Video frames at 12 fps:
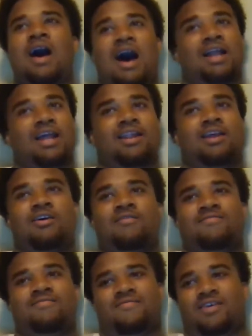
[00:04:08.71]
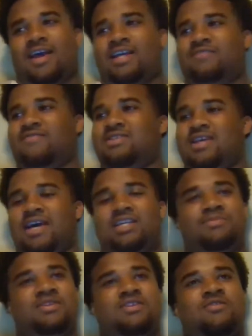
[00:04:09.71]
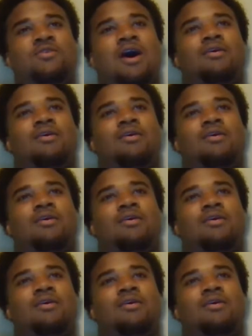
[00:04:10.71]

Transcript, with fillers: I like to go for the HBCU.